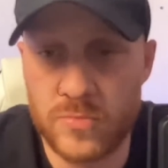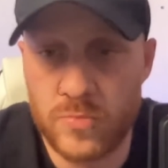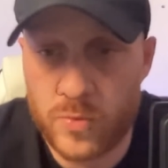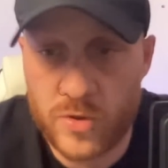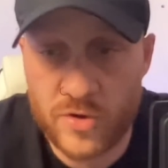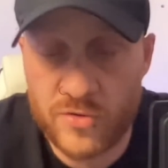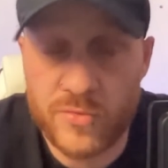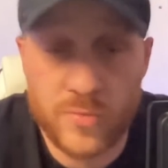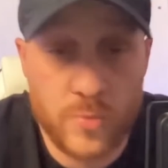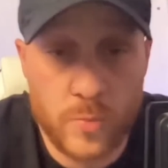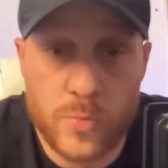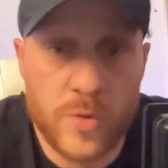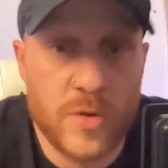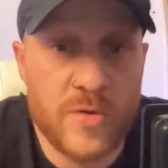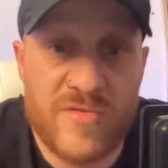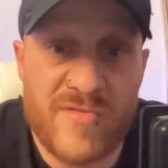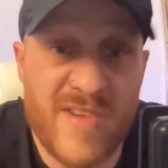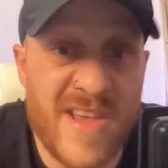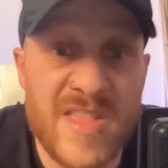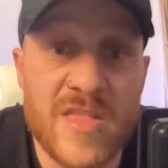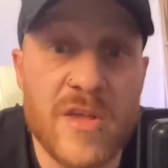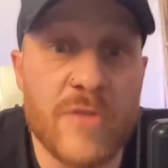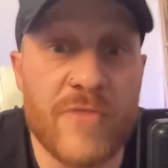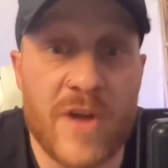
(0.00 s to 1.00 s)

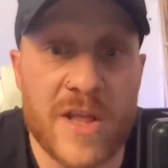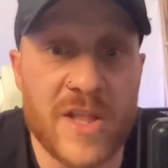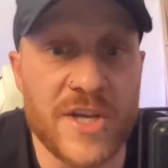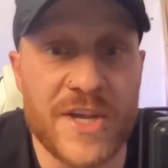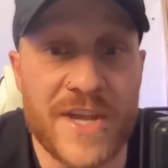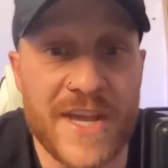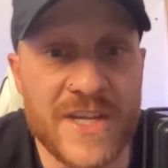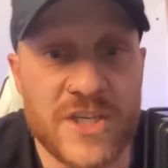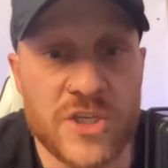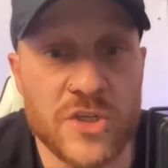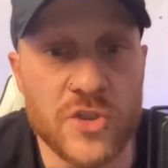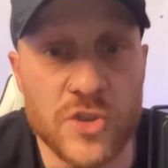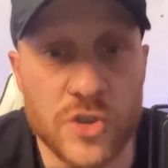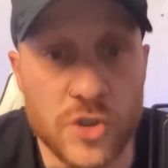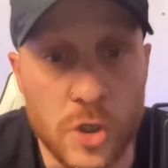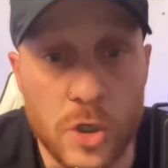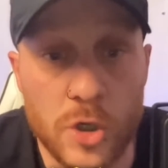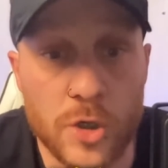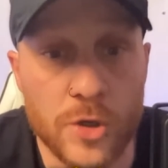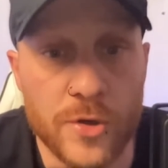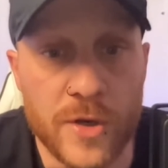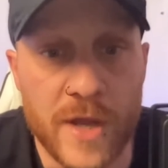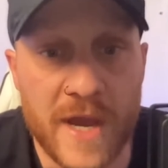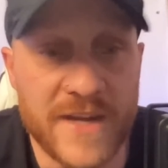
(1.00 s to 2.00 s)
We're in the relegation
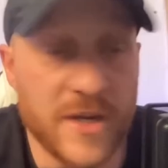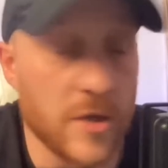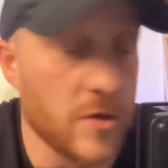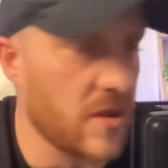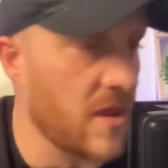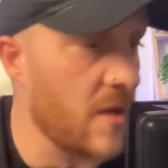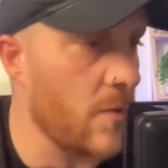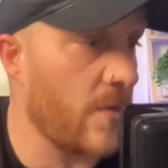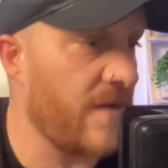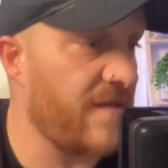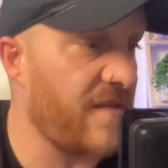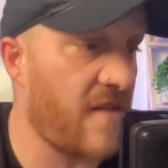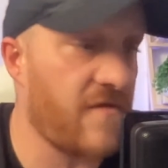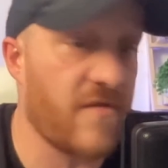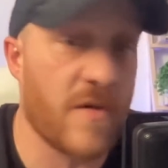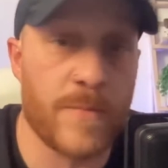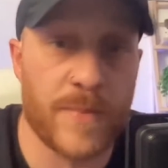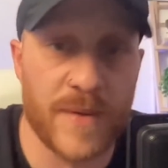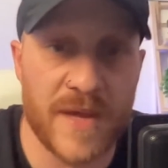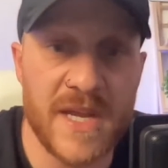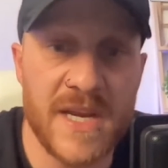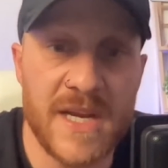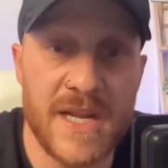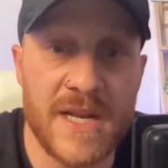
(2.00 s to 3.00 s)
zone. I don't think we've ever
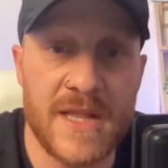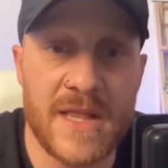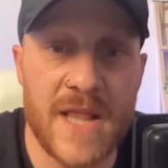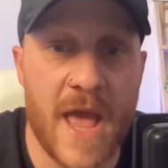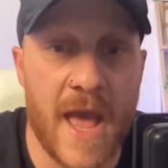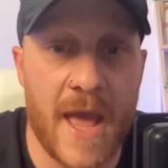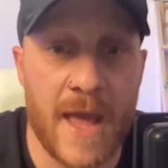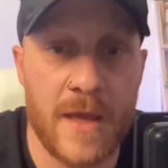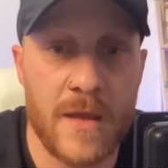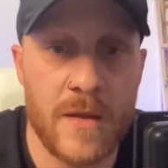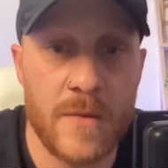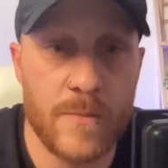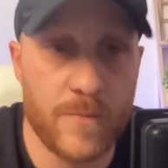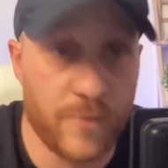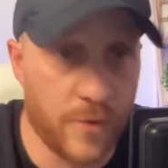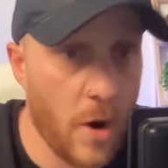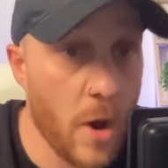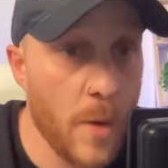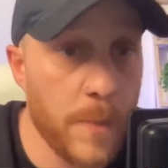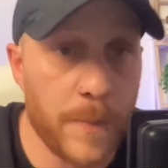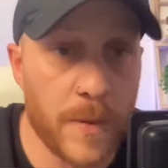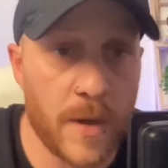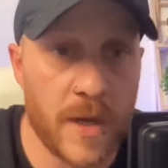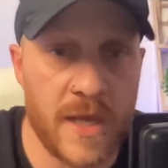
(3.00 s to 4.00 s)
been in there
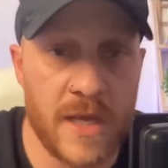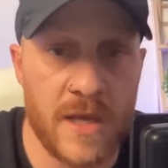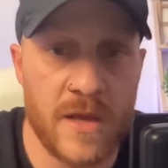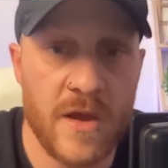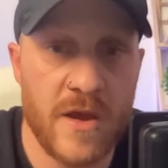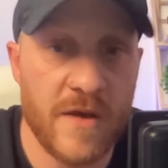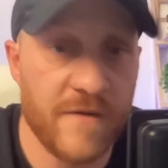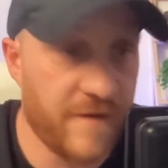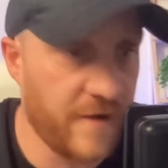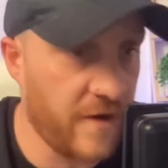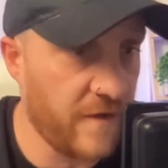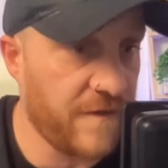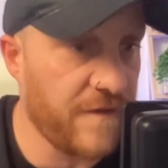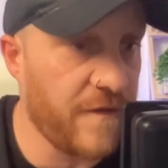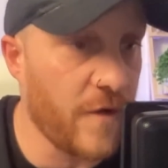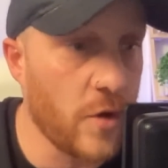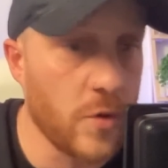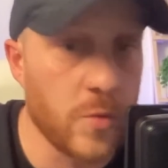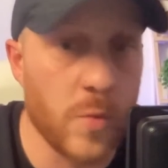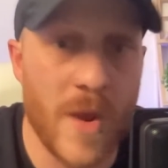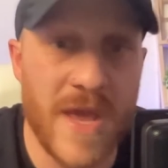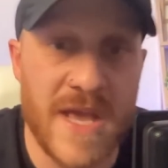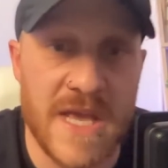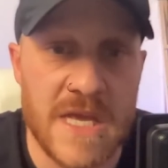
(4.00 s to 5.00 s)
properly for a
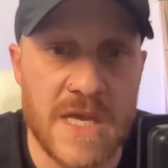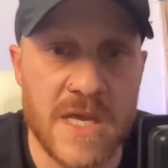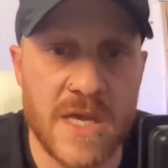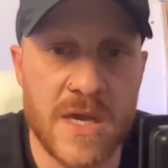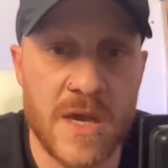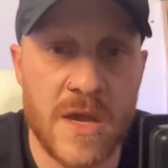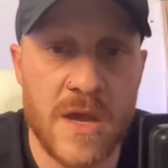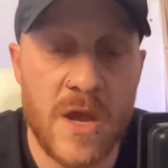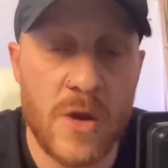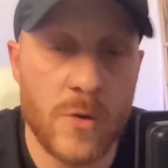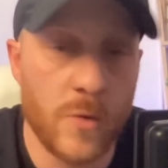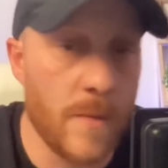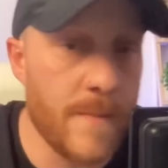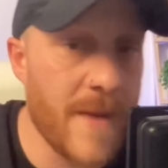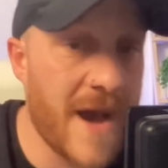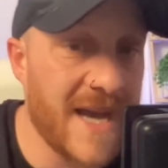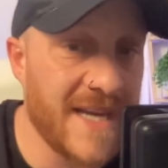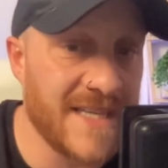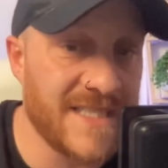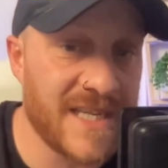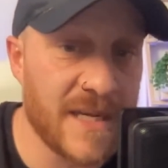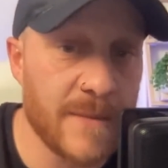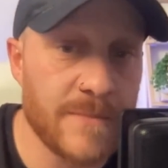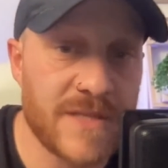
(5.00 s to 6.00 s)
full week. We
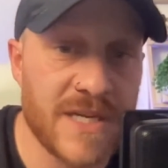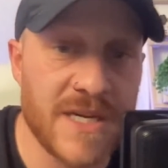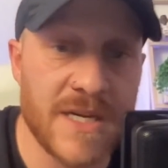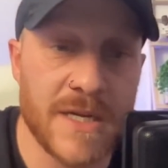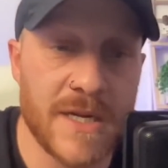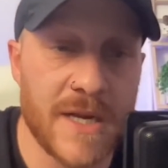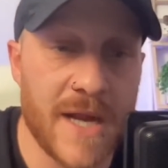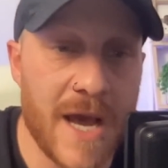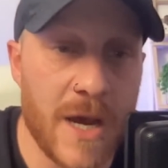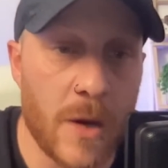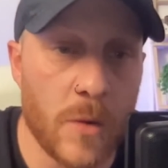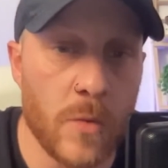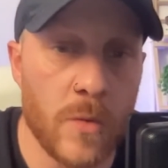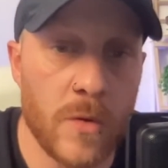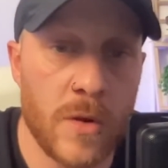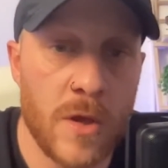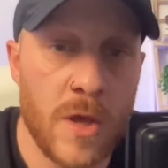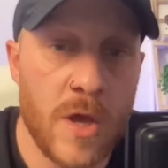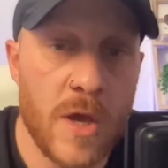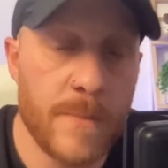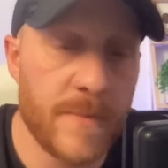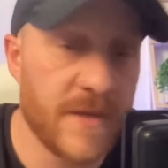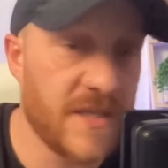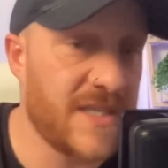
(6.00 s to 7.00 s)
might have dipped in and out,
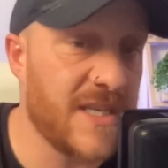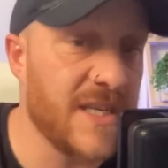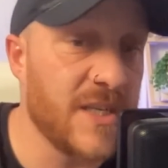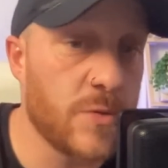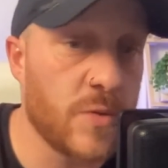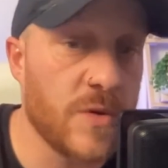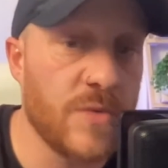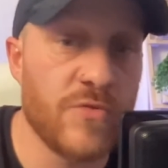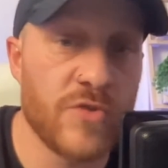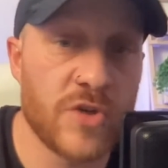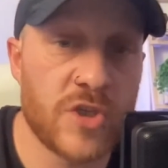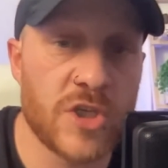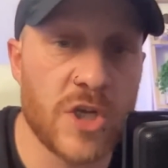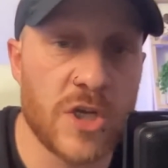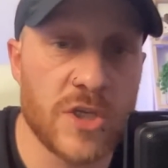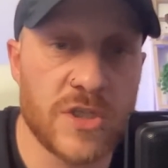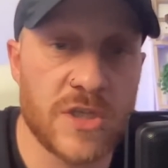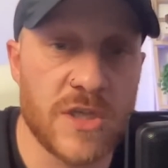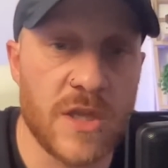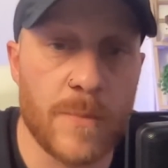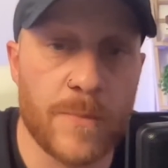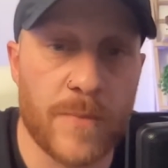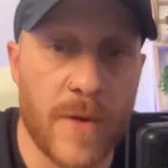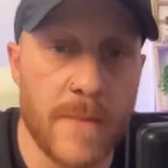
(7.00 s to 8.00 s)
but since we
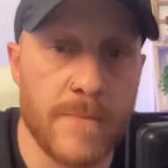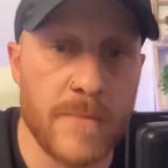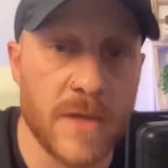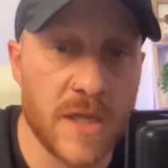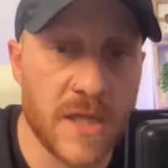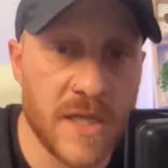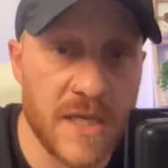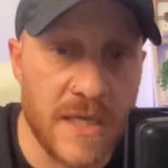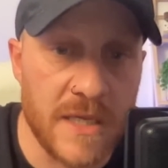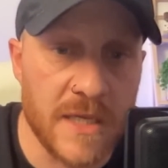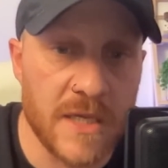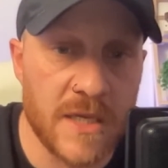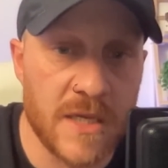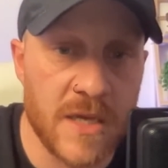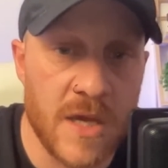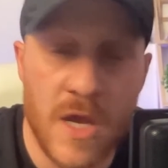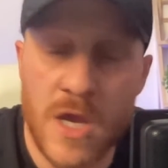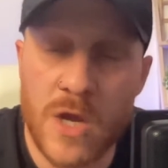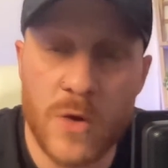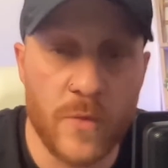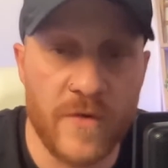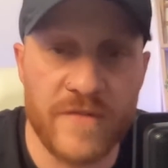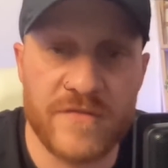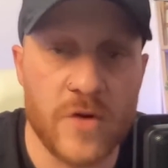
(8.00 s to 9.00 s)
returned to the Premier League,
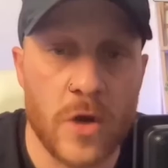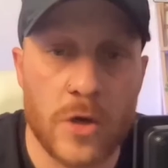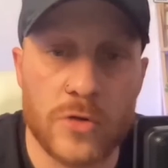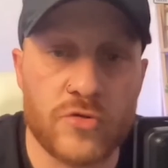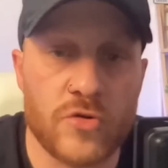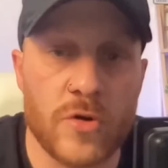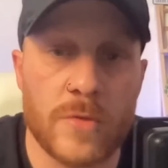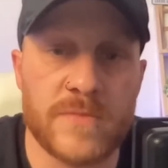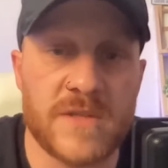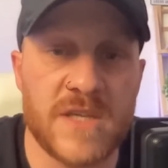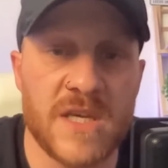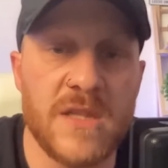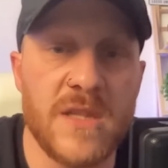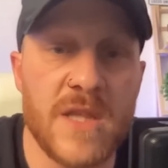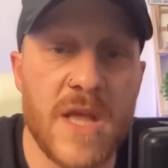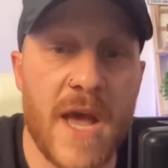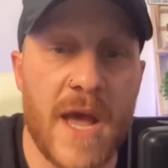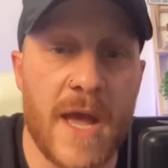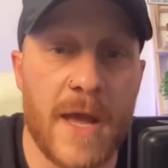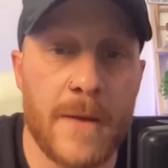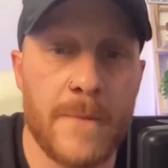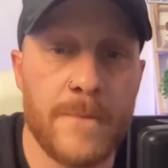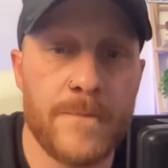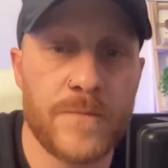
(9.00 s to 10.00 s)
we've not dropped in
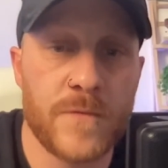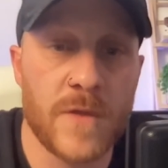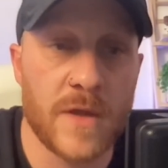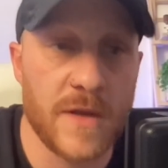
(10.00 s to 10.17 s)
there.